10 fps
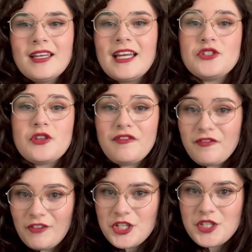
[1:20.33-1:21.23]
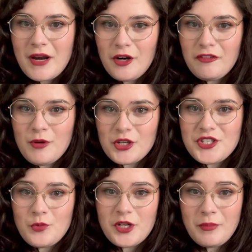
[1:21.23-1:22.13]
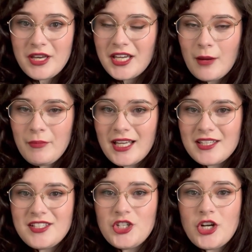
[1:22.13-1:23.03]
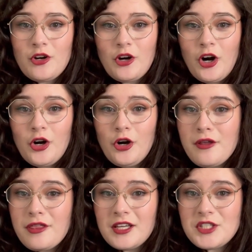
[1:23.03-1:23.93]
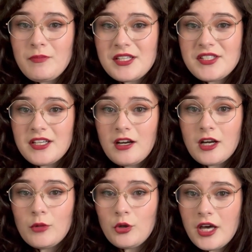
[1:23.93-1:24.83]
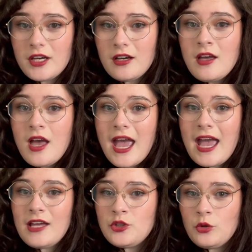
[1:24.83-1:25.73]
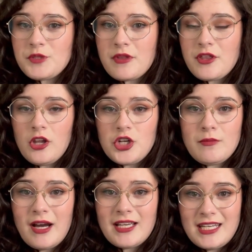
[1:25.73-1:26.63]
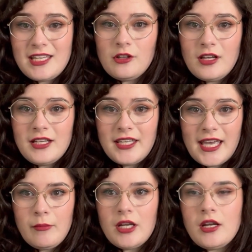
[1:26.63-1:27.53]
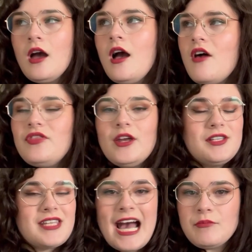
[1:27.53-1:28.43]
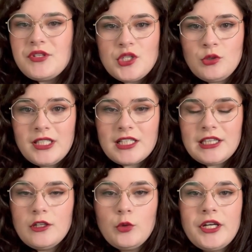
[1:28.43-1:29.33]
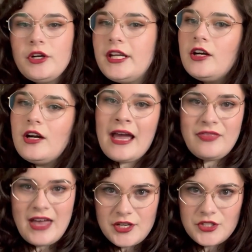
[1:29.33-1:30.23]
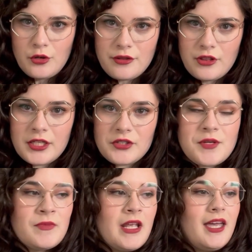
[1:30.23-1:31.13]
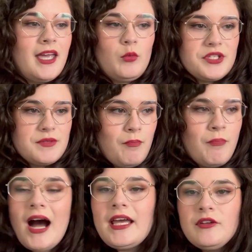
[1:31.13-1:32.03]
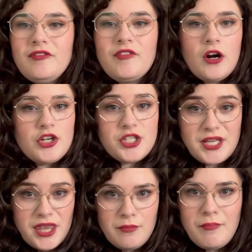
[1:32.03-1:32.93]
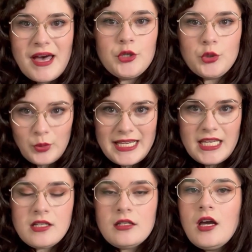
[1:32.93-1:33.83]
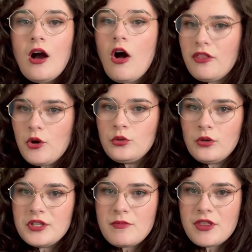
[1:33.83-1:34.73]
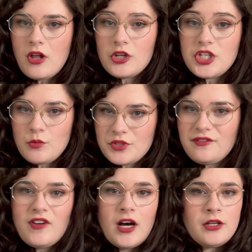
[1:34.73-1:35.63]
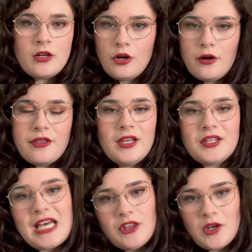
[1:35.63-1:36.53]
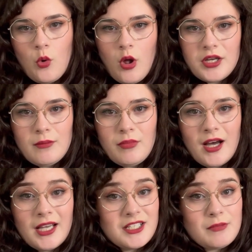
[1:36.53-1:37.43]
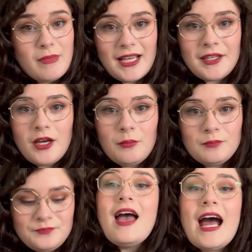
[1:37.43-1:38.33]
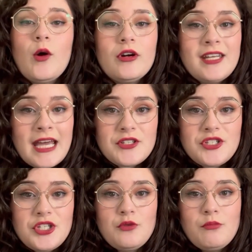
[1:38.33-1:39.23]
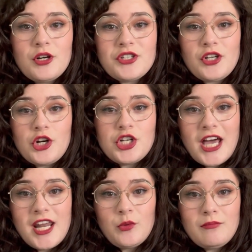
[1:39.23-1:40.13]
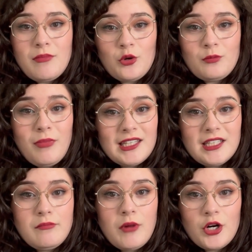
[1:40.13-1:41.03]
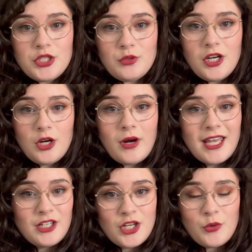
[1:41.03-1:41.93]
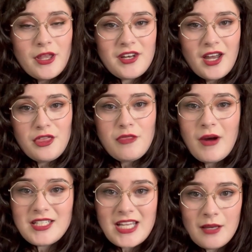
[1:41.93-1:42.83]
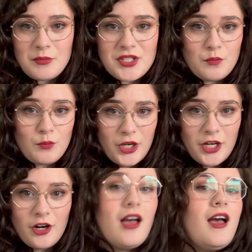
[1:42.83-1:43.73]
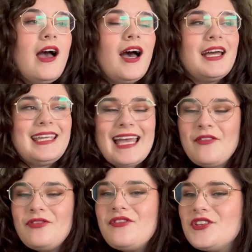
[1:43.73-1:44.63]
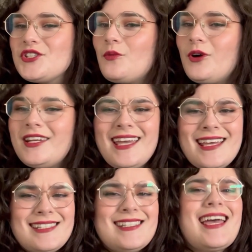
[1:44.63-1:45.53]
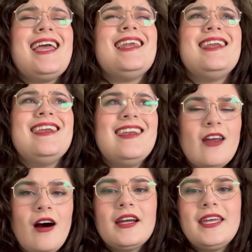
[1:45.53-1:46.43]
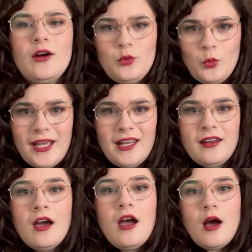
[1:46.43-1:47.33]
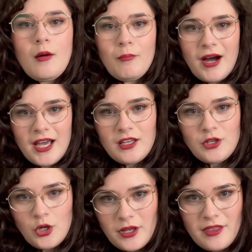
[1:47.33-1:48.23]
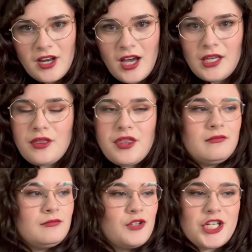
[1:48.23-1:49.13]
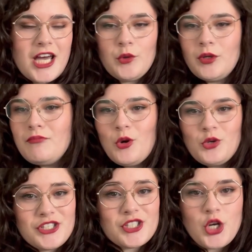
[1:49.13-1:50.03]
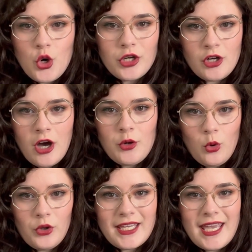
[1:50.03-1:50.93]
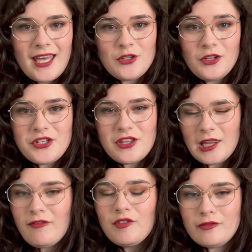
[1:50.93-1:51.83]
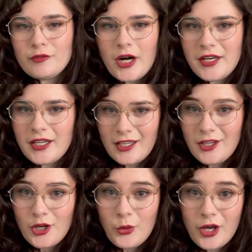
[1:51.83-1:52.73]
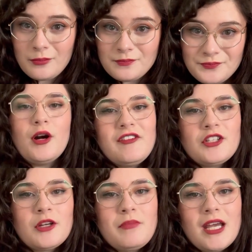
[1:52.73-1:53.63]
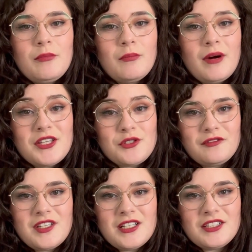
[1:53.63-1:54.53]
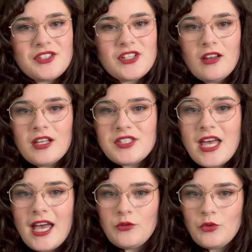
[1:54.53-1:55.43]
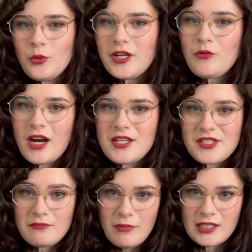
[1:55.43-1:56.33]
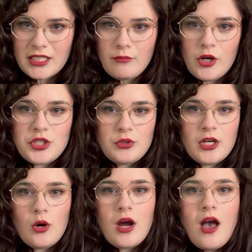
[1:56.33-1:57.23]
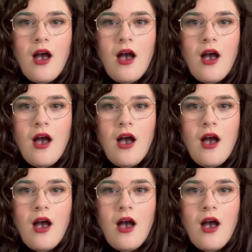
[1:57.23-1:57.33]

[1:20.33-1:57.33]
Okay, so the first pair of books that we are pitting up against each other are Earthlings by Sayaka Murata and Norse Mythology by Neil Gaiman. There is absolutely a clear winner here, and that is Earthlings. It was by and far just the better read. Although Norse Mythology was fun, Earthlings had the quality behind it to back it up. Our next two books are Shadow and Bone by Leigh Bardugo and Nona the Ninth by Tamsin Muir. Again, this one is a knockout win by Nona the Ninth. Shadow and Bone just could not hold a candle to the level of writing in Nona. Perfect on Paper by Sofia Gonzalez and Ruin and Rising by Leigh Bardugo.